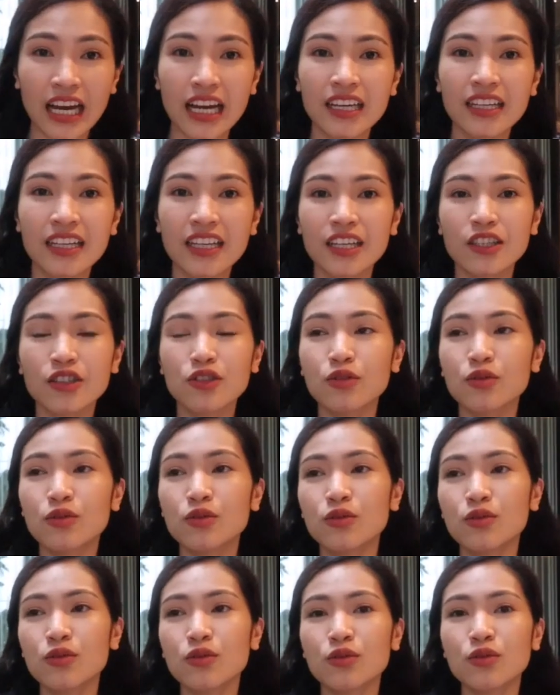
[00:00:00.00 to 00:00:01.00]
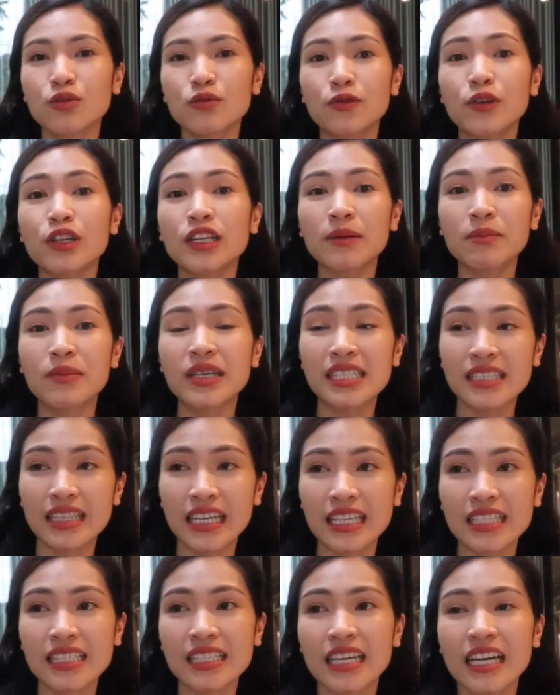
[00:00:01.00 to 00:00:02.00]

ka for the business.